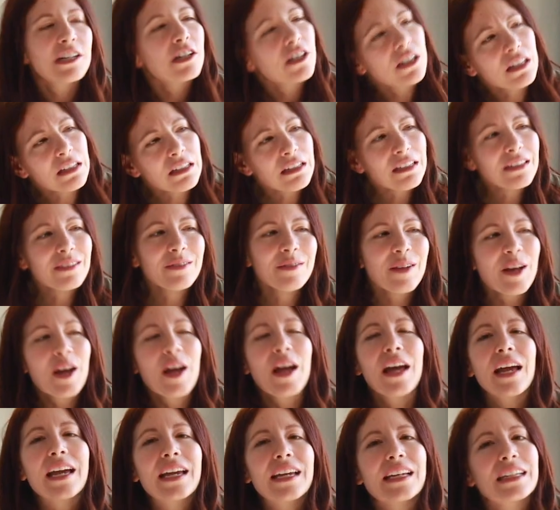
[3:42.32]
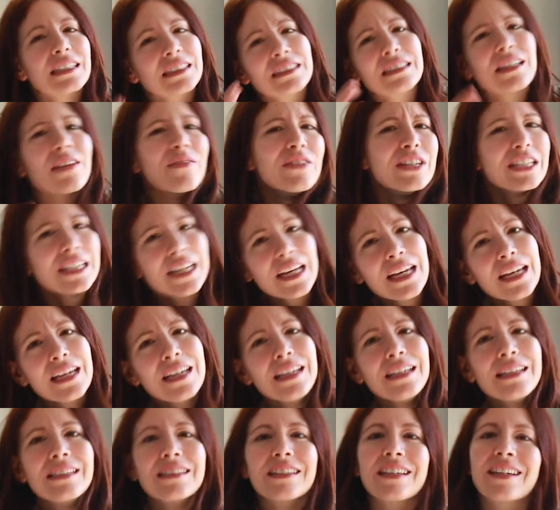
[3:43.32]
in 7
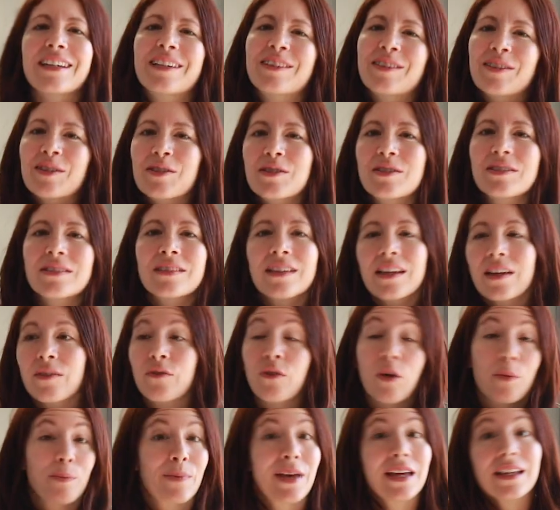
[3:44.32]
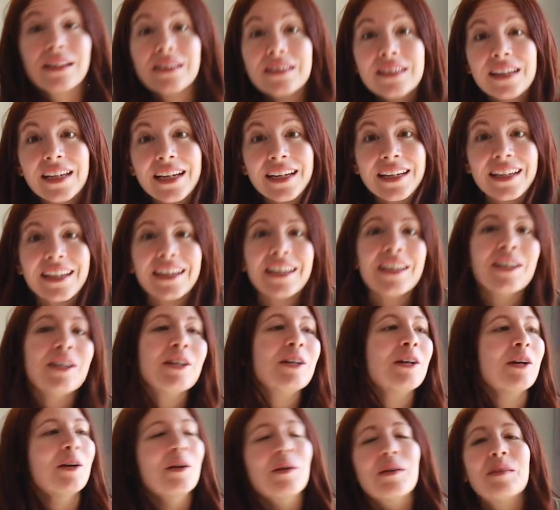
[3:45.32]
days, like they're just like from
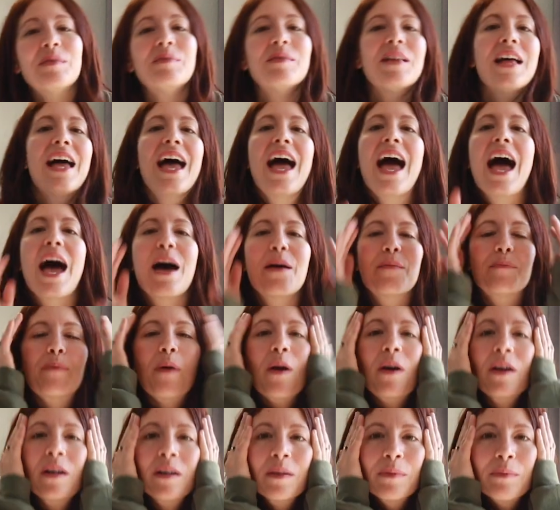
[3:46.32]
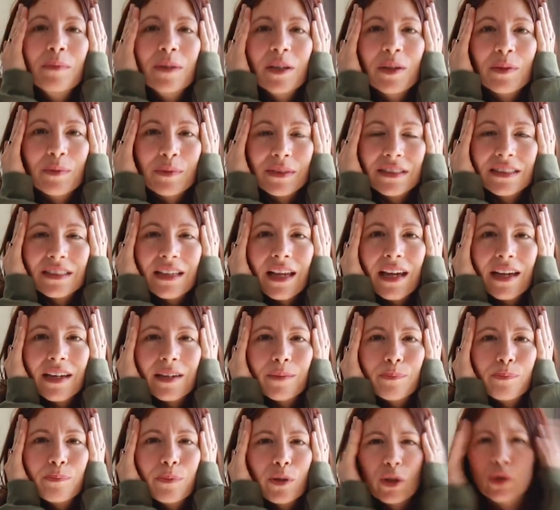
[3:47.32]
meditating. And part of me was
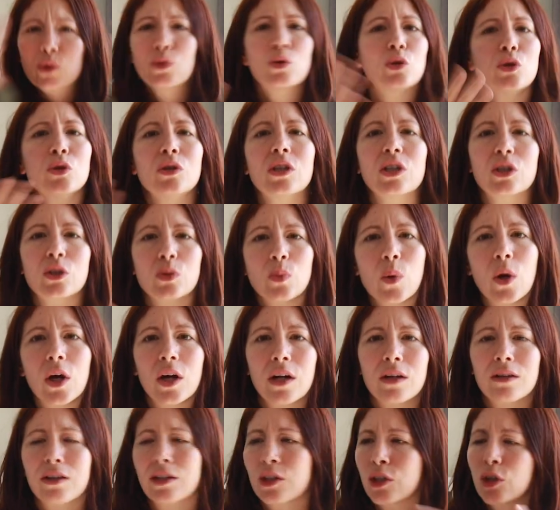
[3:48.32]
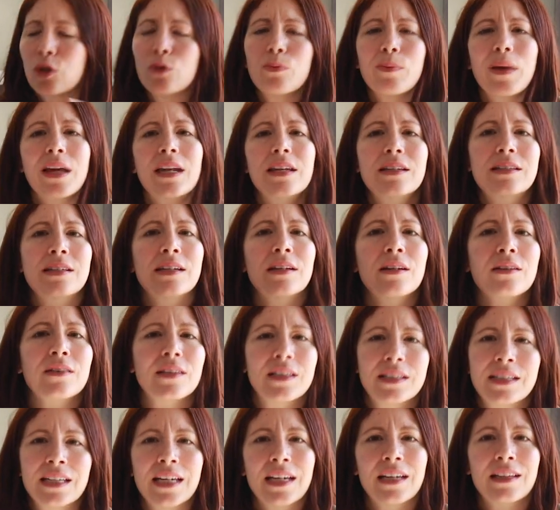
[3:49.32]
like, but you do this work, like you meditate on the
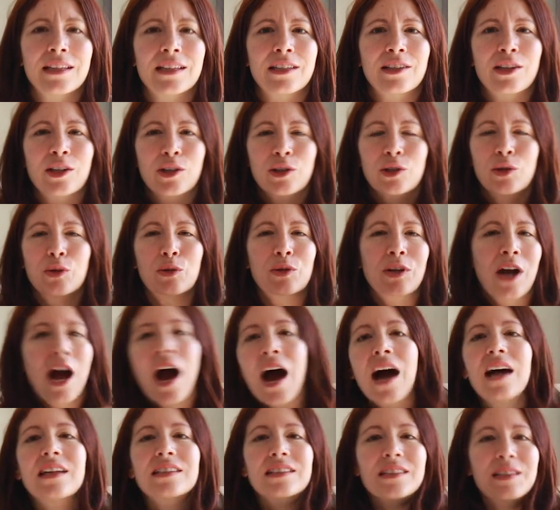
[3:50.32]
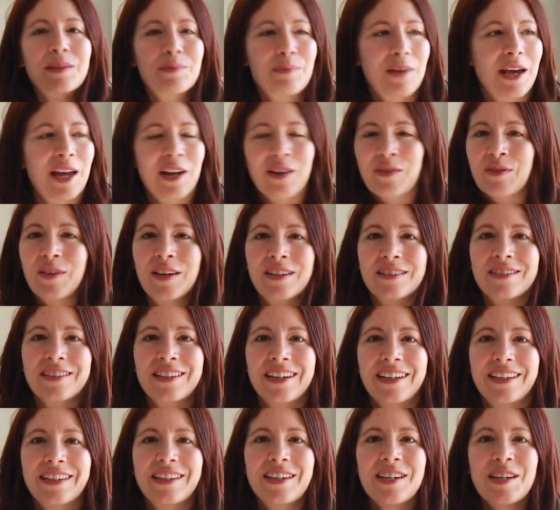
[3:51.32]
daily, like you're constantly
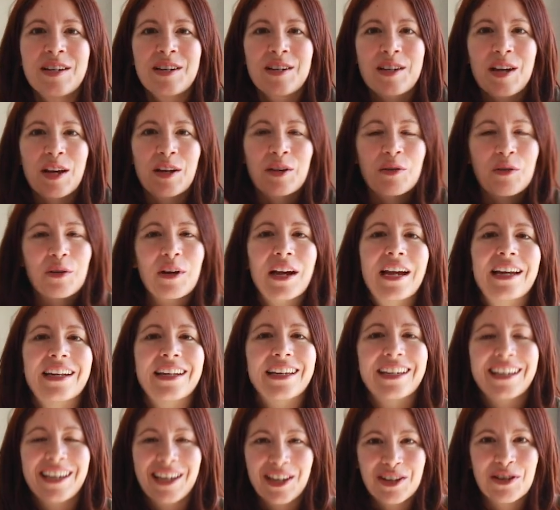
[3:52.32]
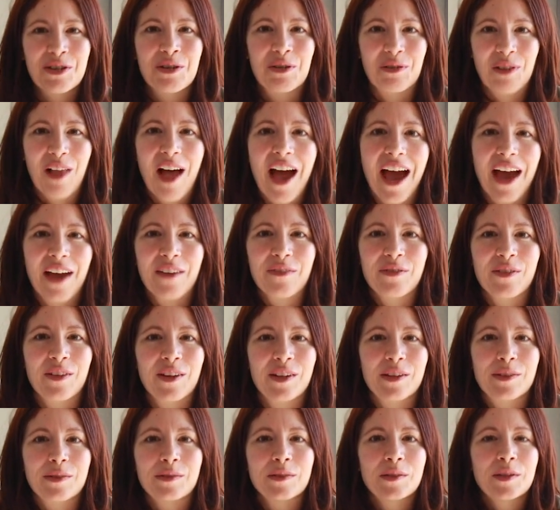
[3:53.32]
manifesting and creating in your life.
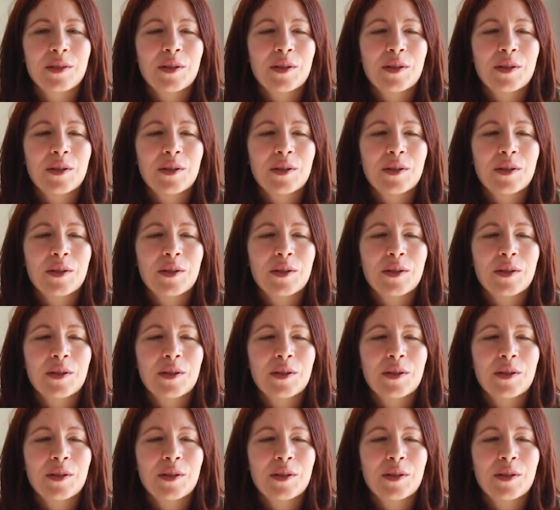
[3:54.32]
Like,